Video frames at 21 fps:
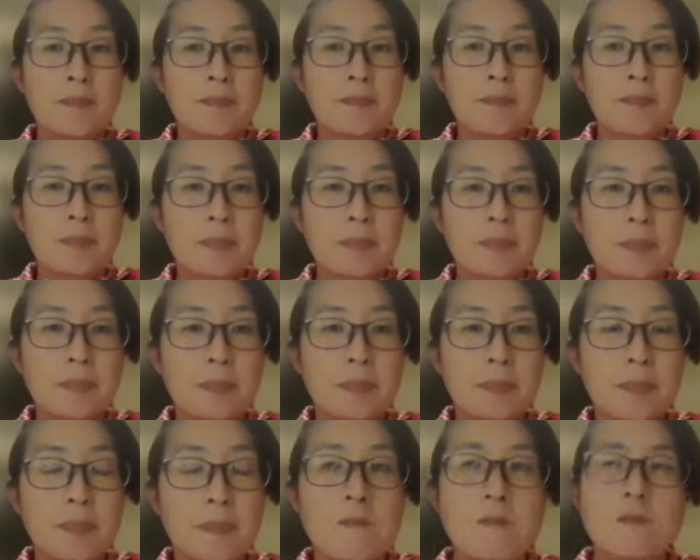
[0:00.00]
say something
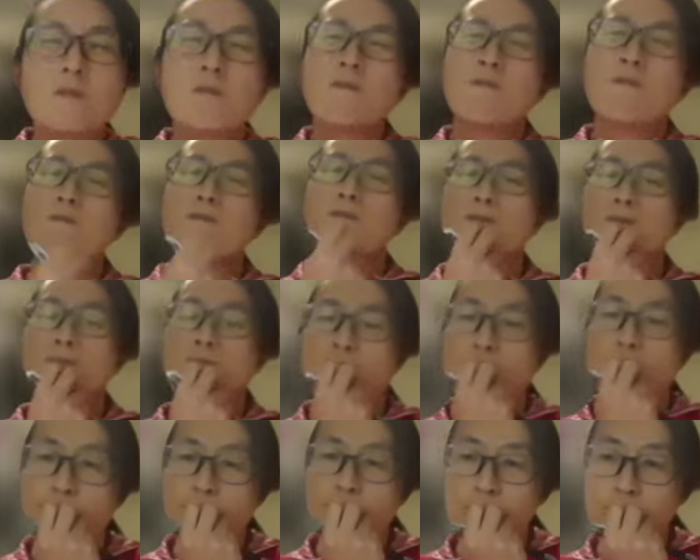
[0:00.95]
about like, you know,
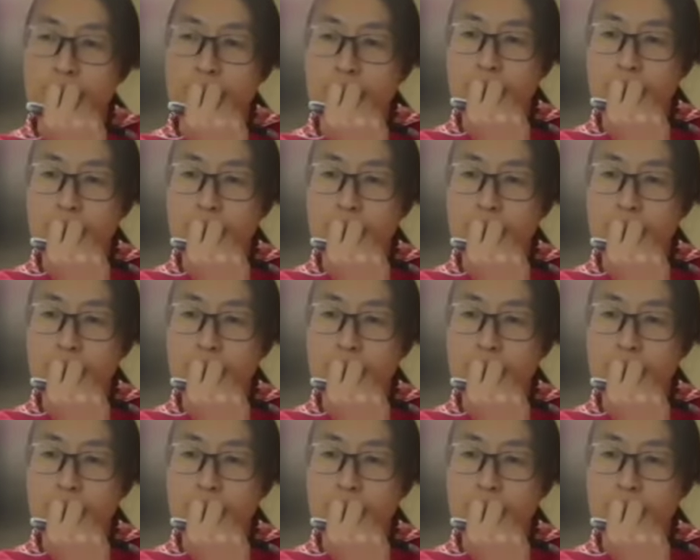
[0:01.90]
whenever